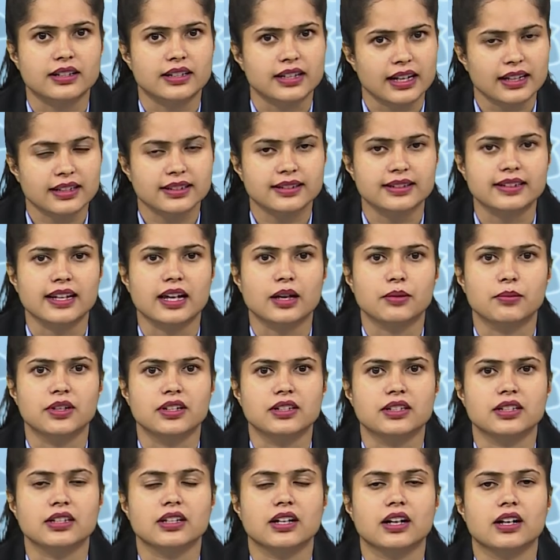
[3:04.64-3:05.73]
tax
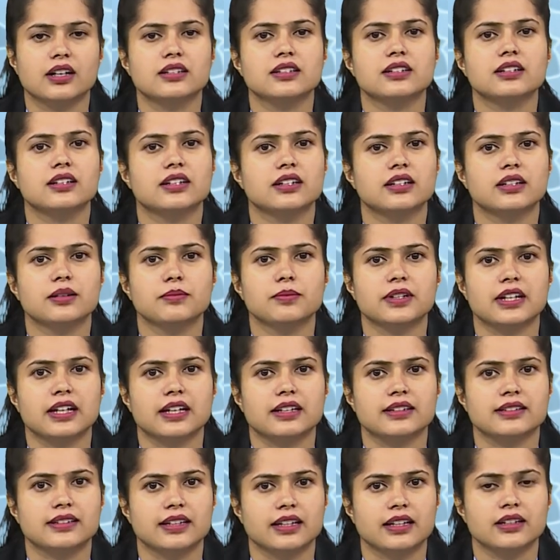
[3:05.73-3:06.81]
liability under Income
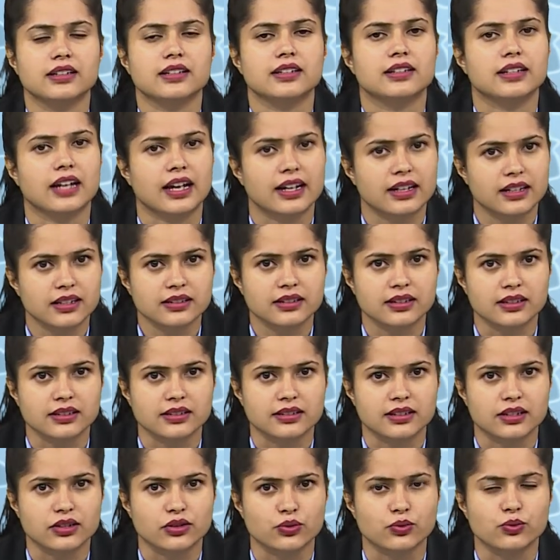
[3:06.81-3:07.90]
Tax Act
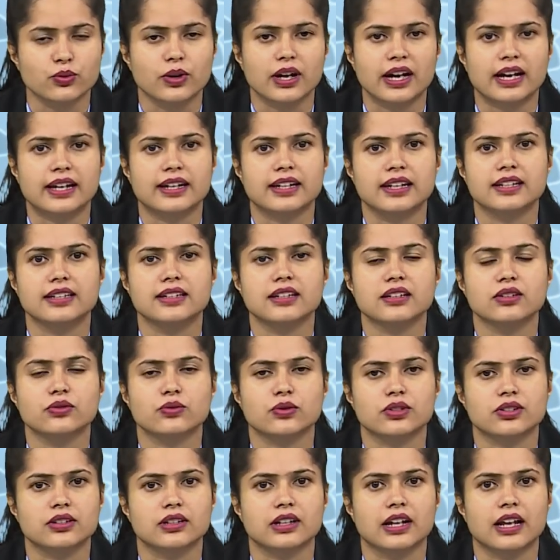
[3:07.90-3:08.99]
1962 and
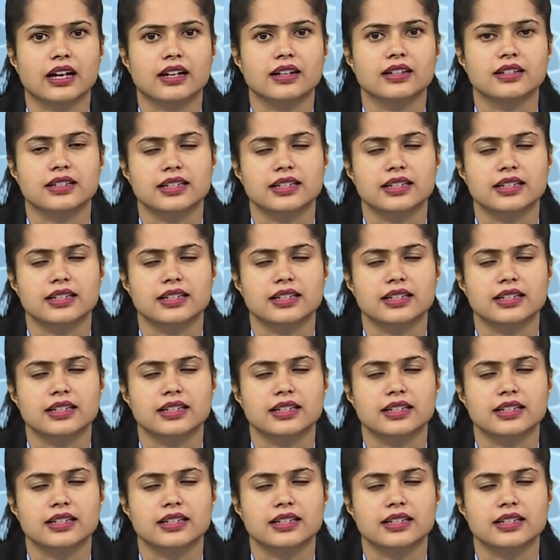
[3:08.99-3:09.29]
India-Switzerland